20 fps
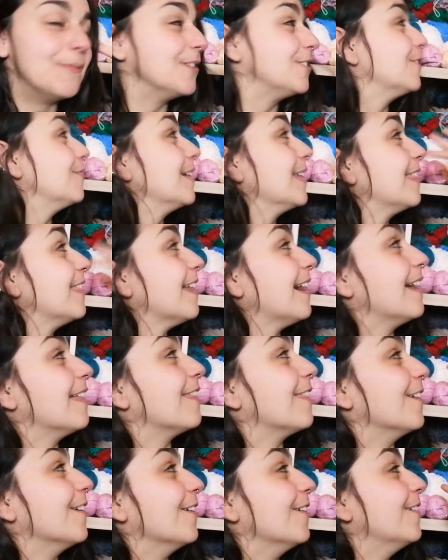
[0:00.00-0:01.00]
but doing
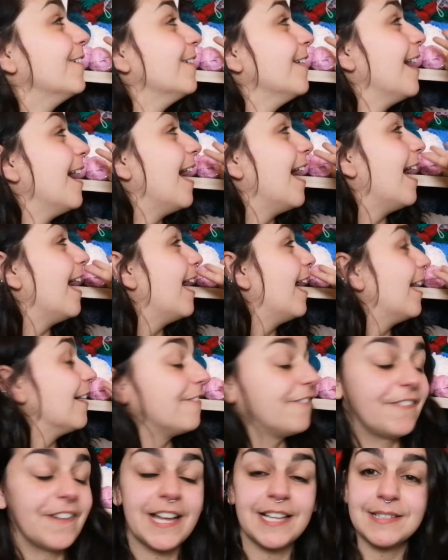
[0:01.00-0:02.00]
that though, I have
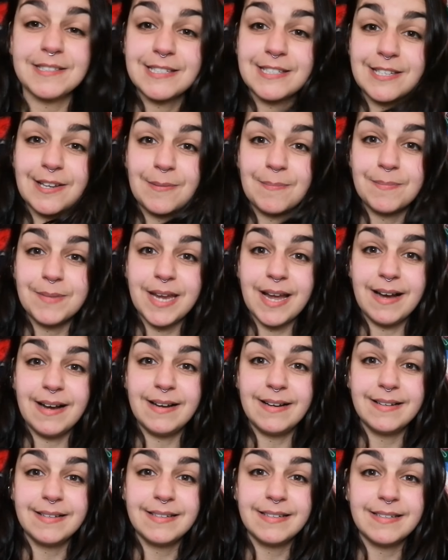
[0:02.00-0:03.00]
found some
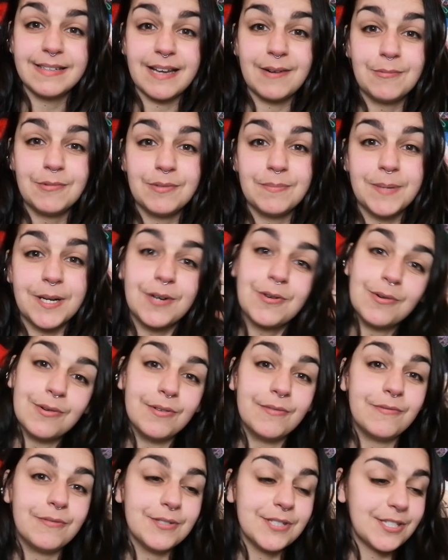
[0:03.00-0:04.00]
yarn that would be cool
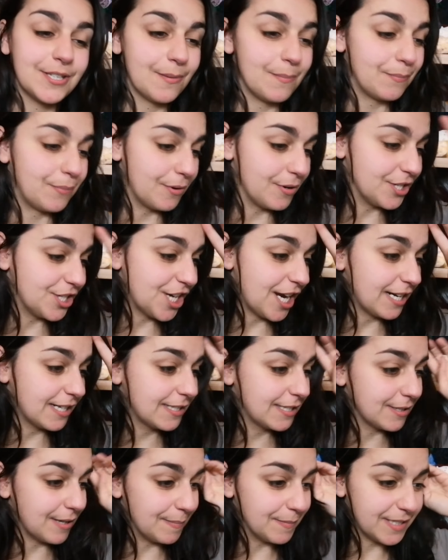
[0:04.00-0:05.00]
for some
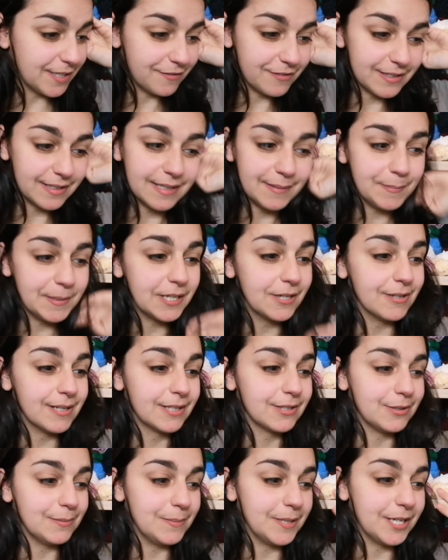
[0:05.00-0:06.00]
projects, so I'm definitely be going
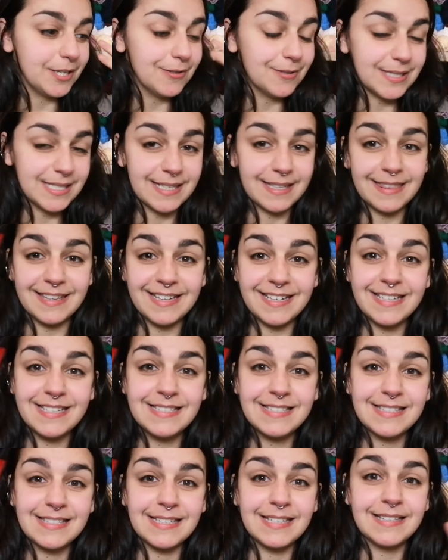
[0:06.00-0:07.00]
to be using
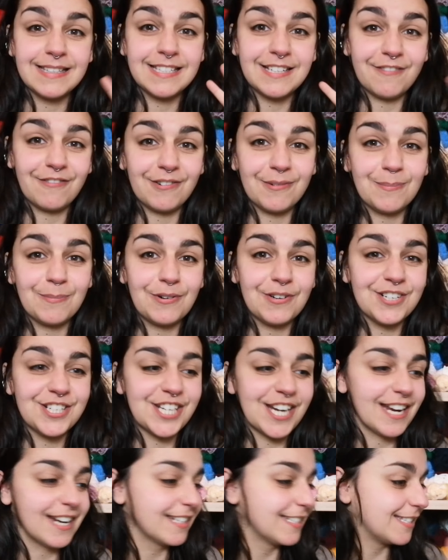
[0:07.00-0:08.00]
these in different
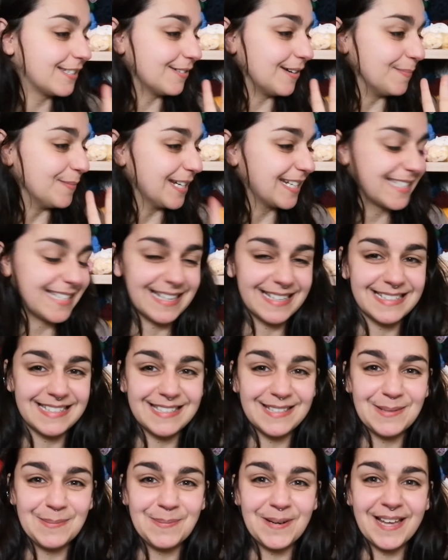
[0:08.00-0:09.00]
projects, so I'm
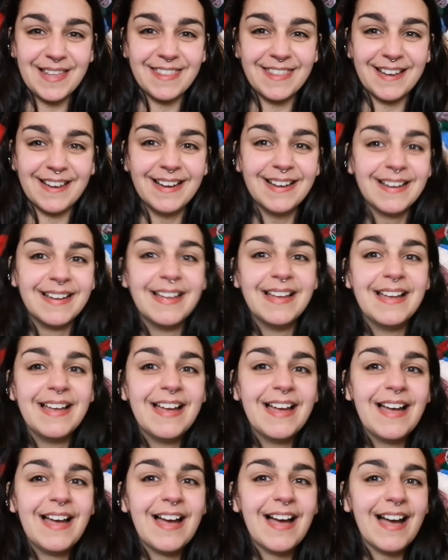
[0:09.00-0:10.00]
excited about that.
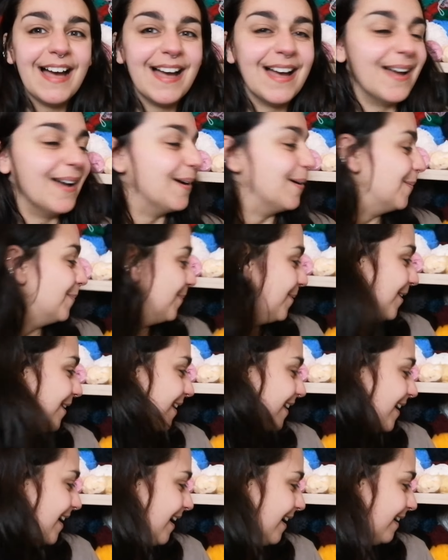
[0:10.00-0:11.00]
Uh, but
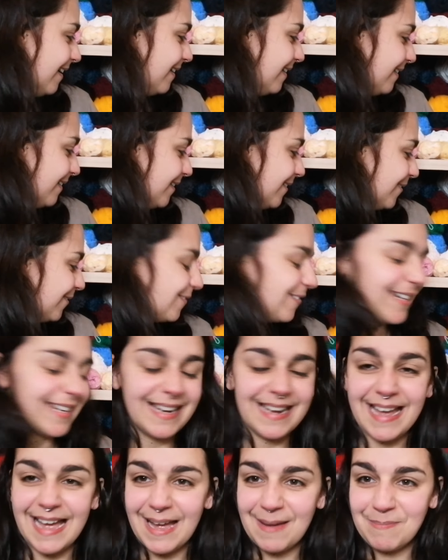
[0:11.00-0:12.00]
yeah, I'm
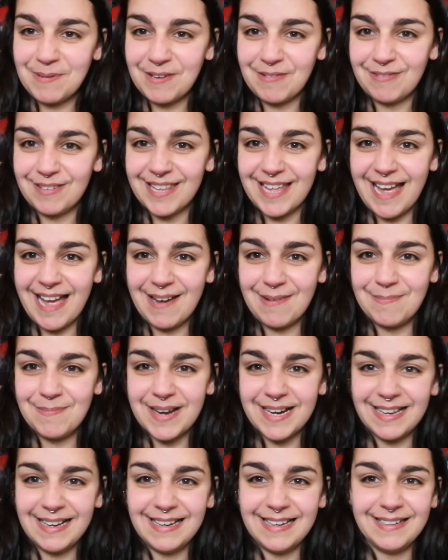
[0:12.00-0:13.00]
really happy with how
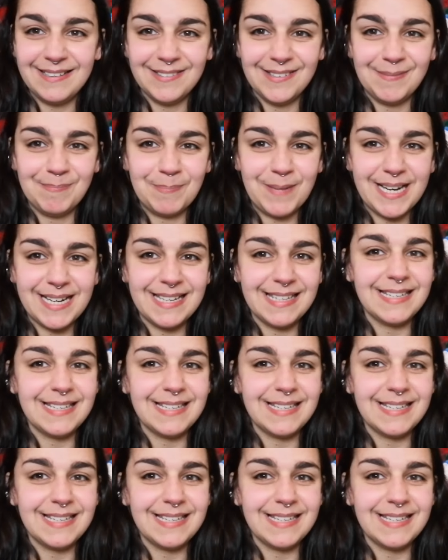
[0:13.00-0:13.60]
my little my